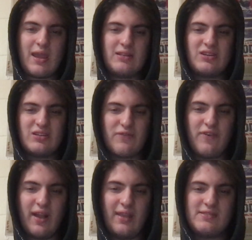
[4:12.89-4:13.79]
It just
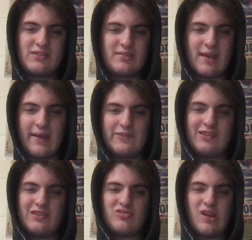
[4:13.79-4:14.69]
fucking slaps
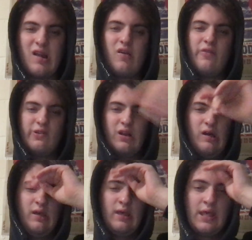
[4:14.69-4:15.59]
as a track overall.